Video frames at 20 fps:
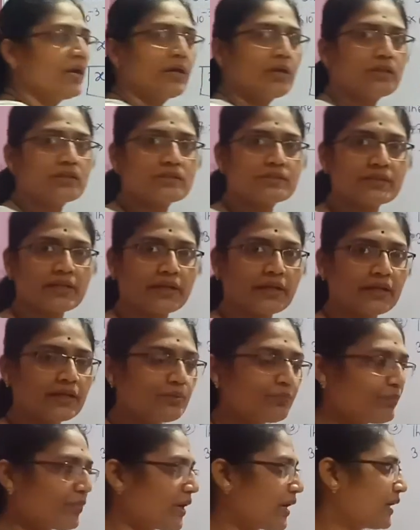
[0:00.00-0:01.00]
in
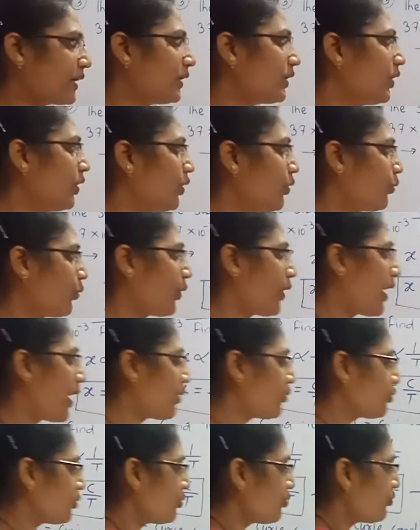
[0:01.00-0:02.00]
second part, we
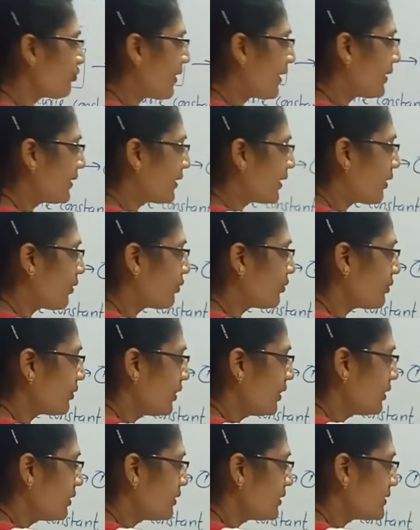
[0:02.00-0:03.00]
have to find out
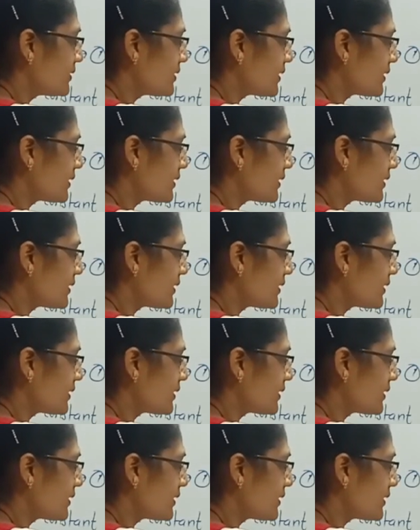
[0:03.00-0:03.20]
the